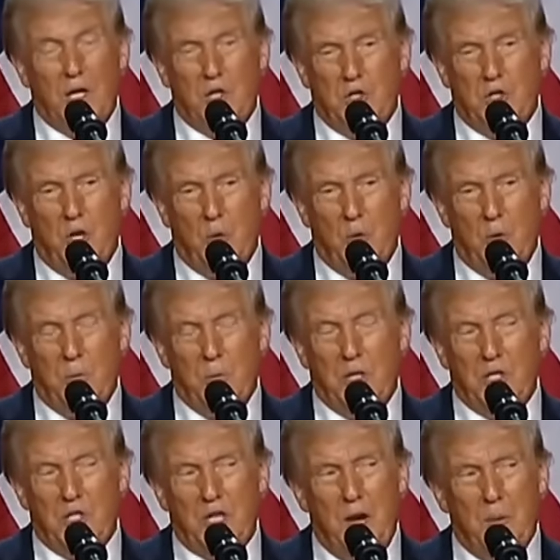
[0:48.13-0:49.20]
I'm not going to start a war. I'm
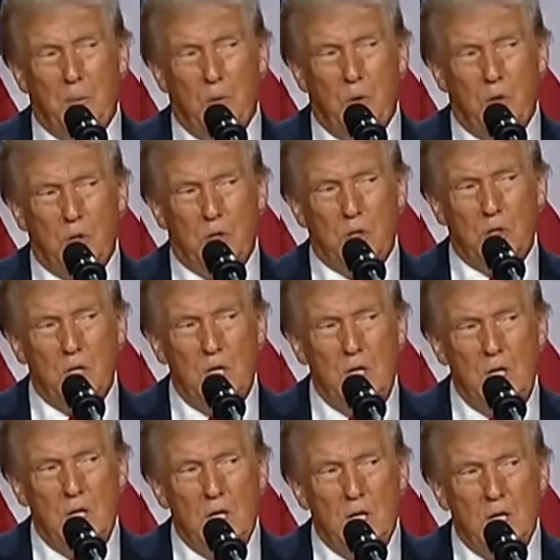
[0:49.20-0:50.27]
going to stop wars.
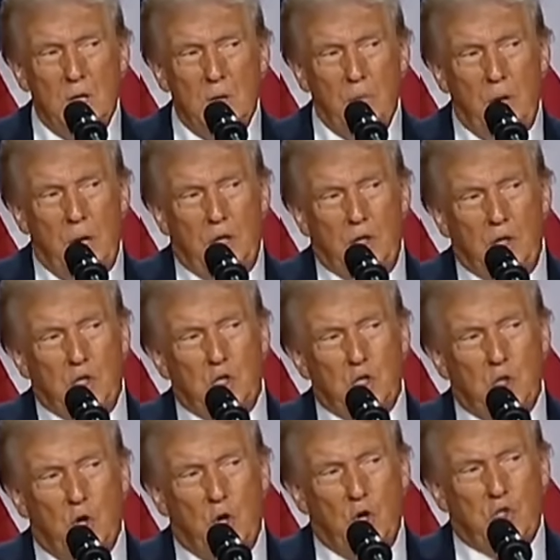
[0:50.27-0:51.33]
But
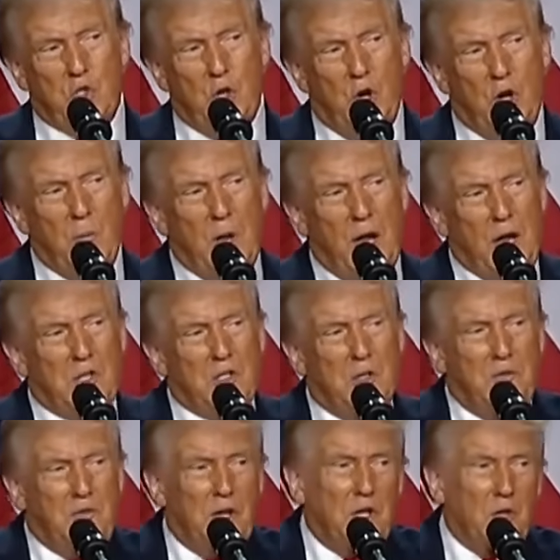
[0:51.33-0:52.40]
this is also a
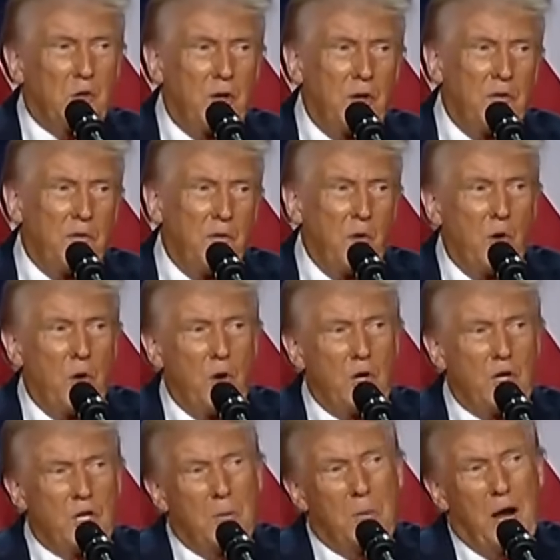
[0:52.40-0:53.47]
massive victory
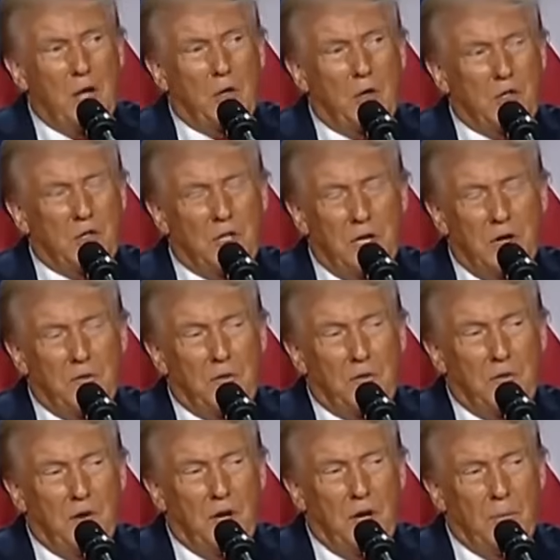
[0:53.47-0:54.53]
for democracy and
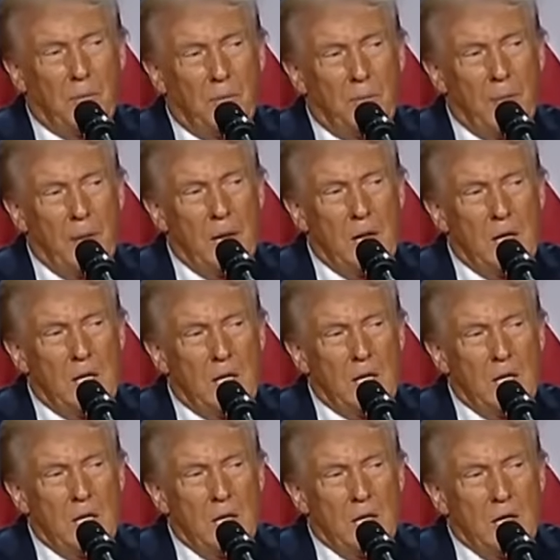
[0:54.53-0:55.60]
for freedom.
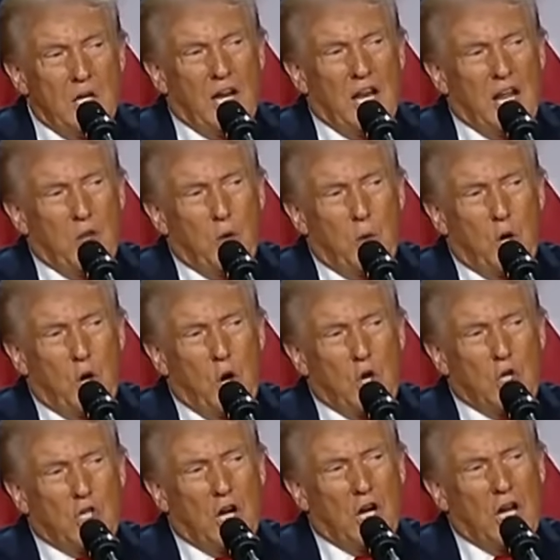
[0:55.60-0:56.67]
Together we're
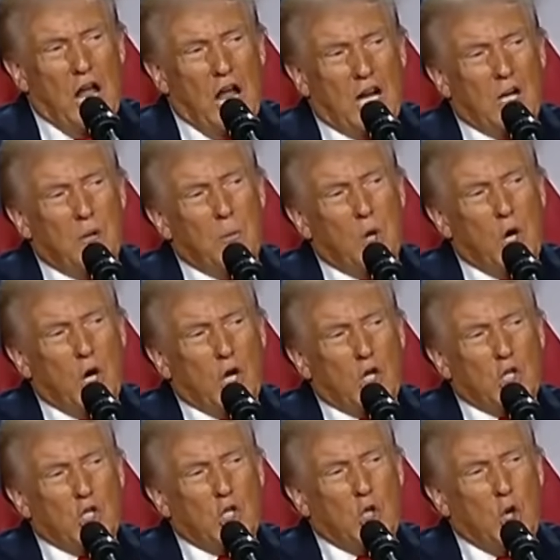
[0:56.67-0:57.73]
going to unlock
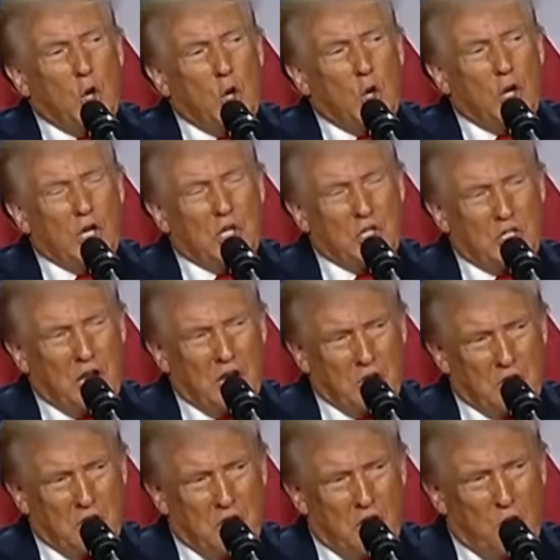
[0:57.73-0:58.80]
America's glorious
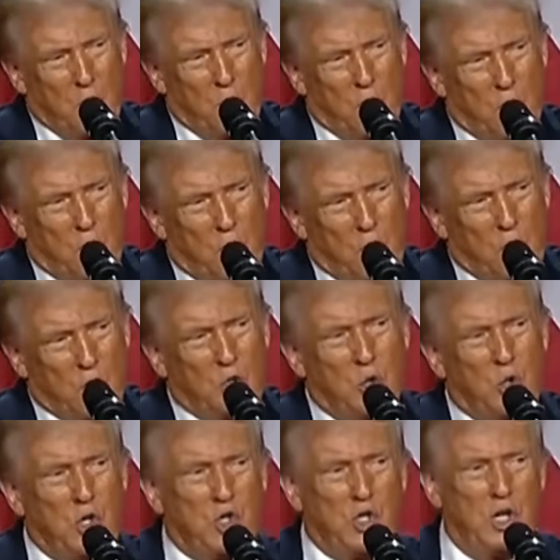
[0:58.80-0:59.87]
destiny. We're going
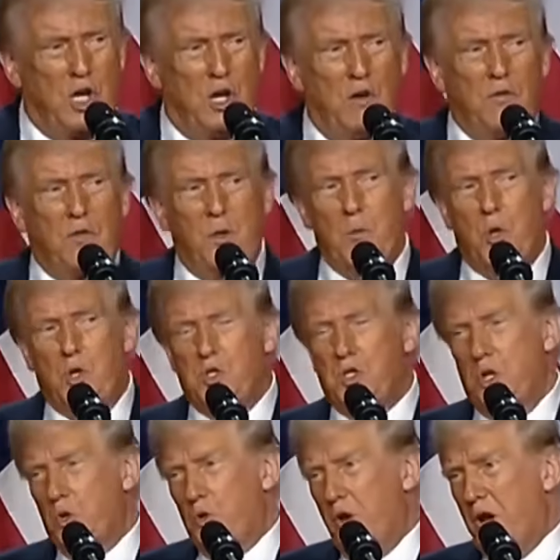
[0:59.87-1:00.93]
to achieve the
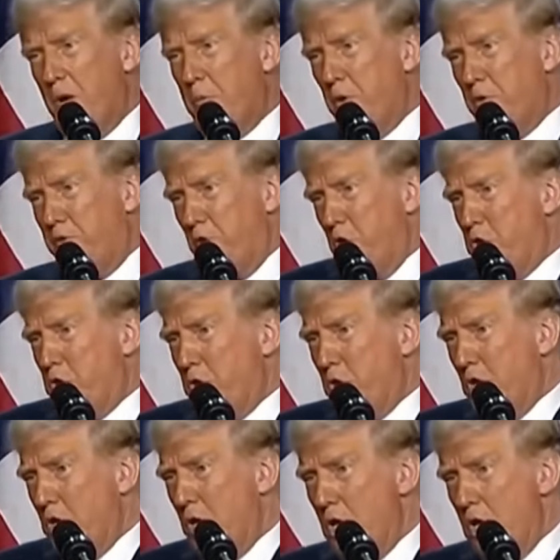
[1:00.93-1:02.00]
most incredible
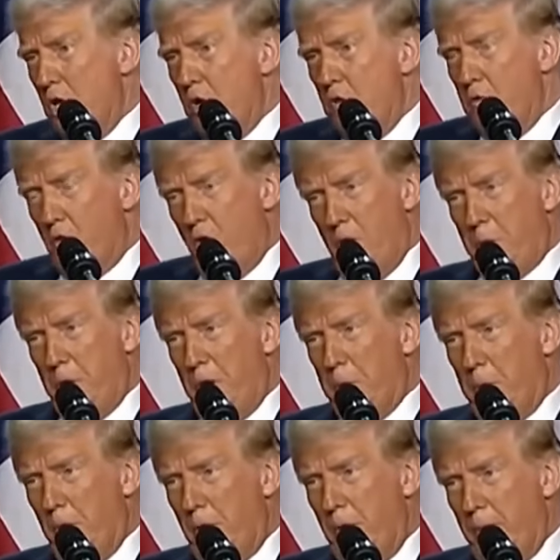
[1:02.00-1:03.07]
future for our
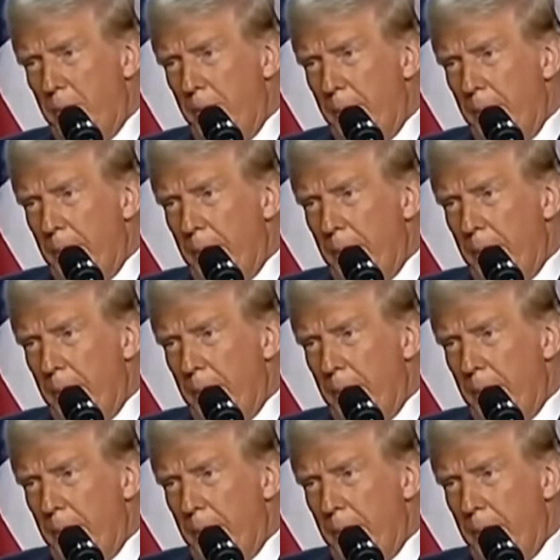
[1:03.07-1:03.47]
people.